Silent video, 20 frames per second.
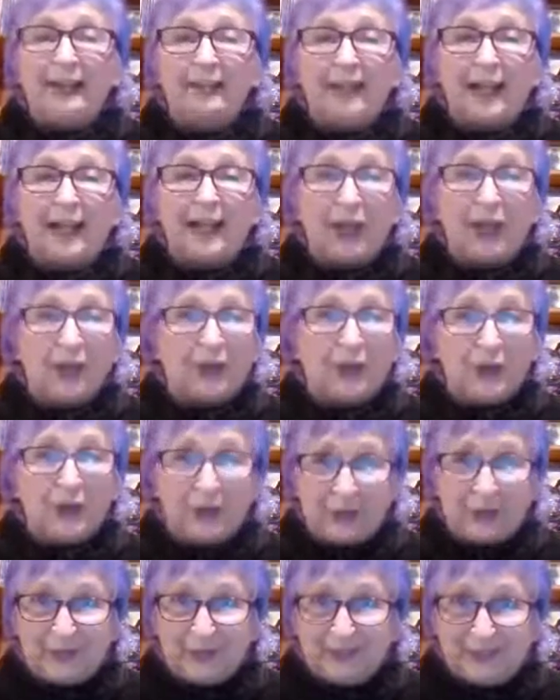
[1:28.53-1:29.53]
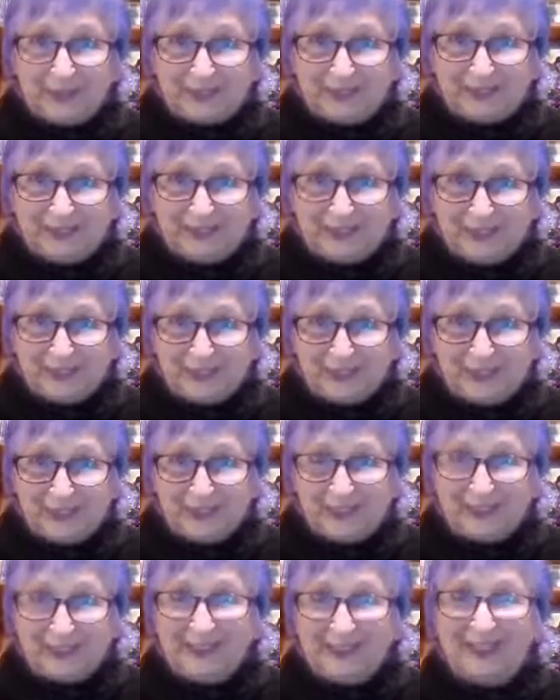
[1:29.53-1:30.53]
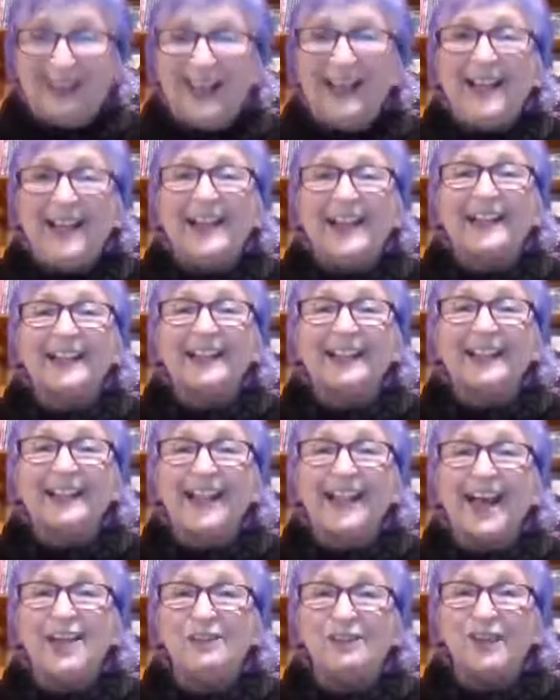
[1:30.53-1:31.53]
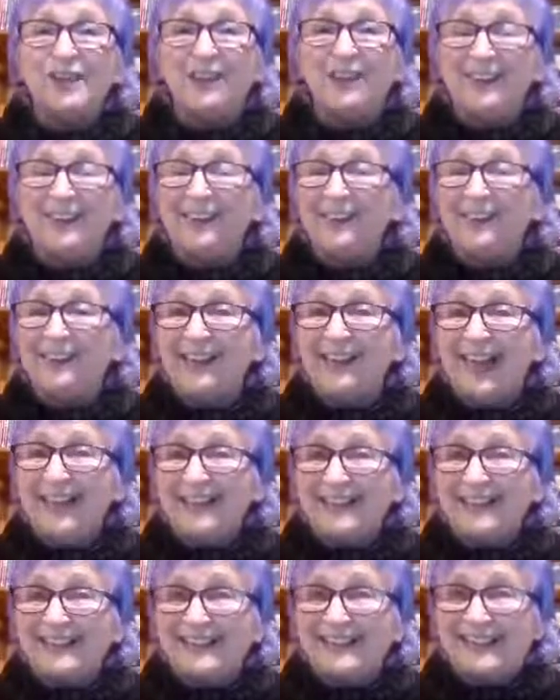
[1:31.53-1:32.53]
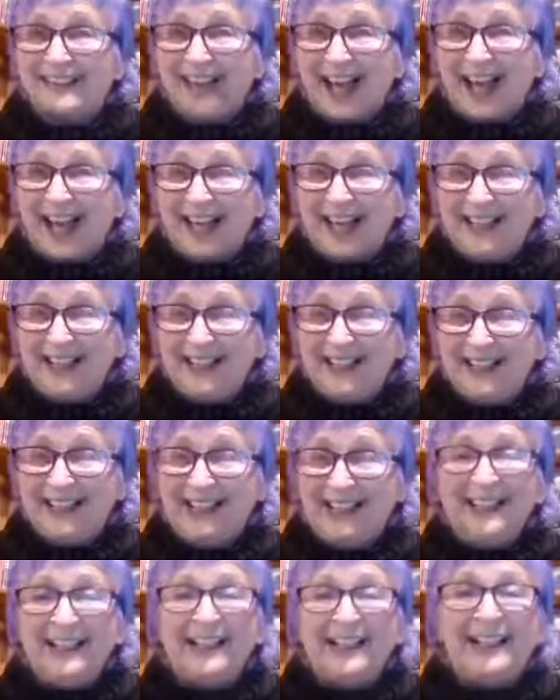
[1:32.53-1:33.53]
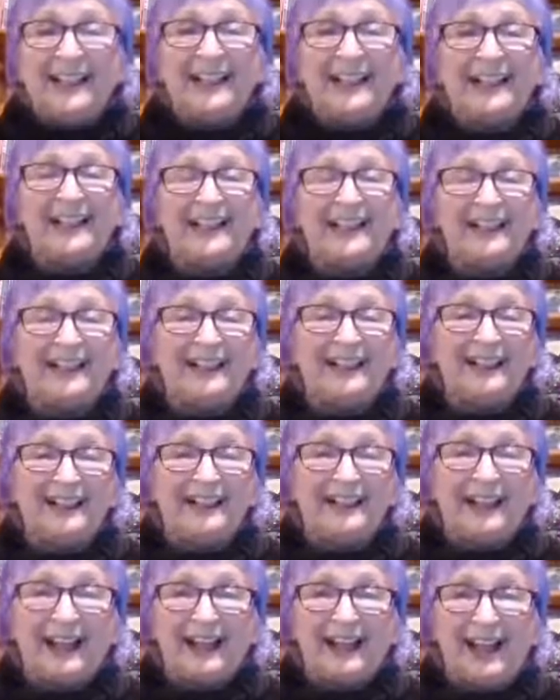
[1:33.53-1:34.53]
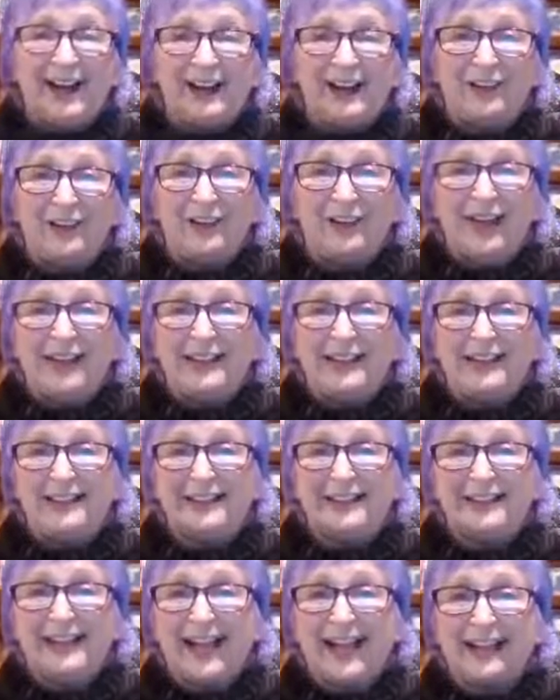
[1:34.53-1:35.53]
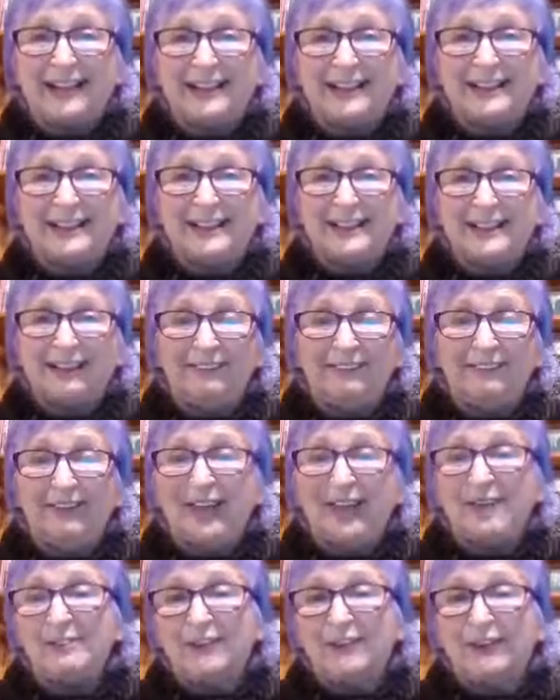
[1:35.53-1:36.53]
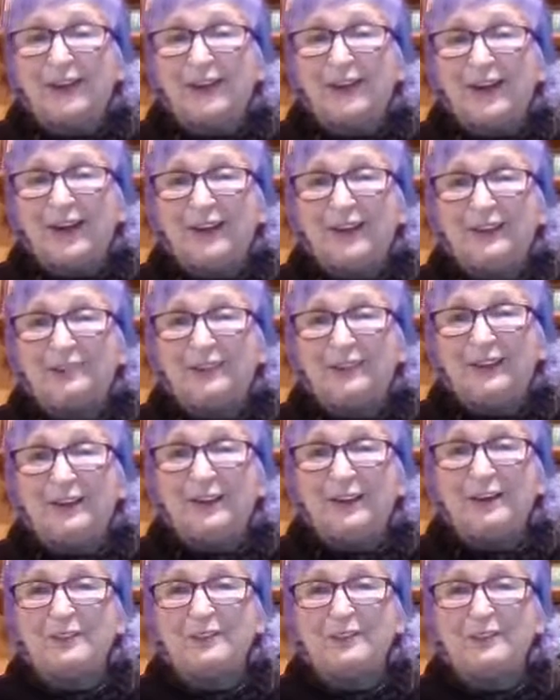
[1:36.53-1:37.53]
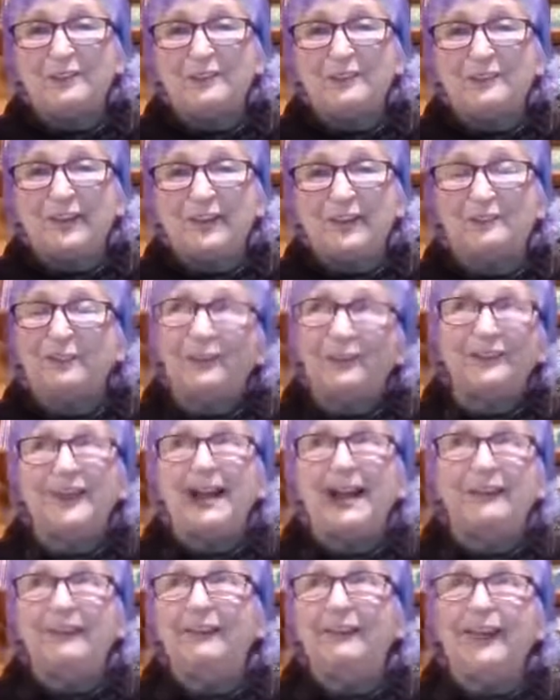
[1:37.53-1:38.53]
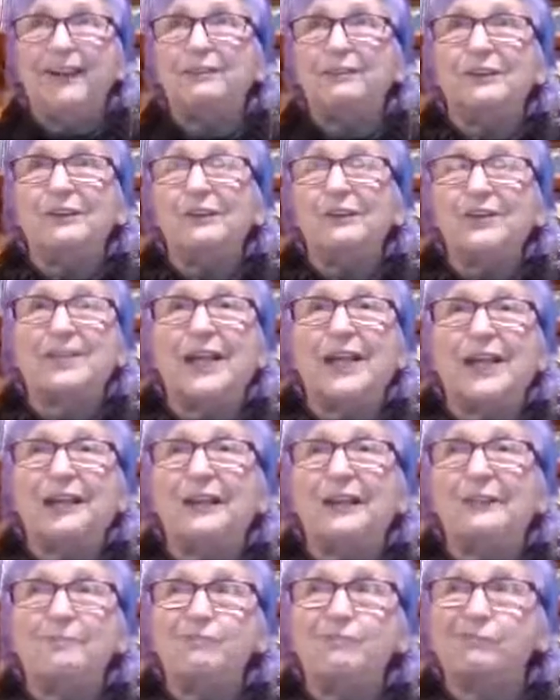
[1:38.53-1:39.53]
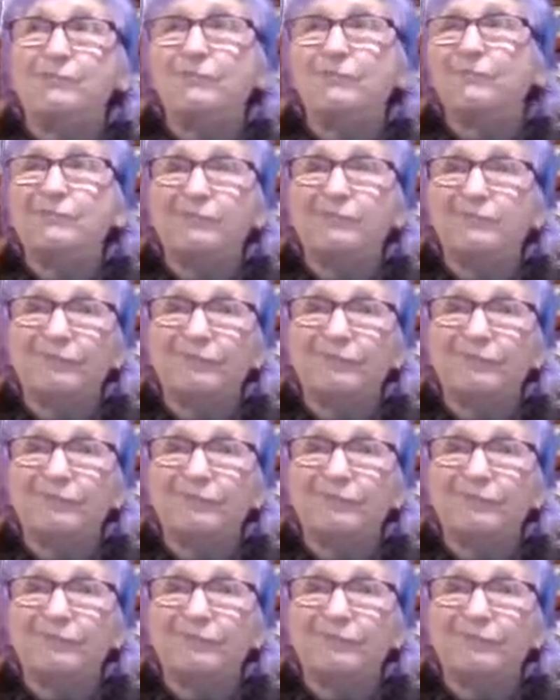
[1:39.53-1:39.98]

that are currently called Life on the Light Side, that are a second level of the, well, not level, second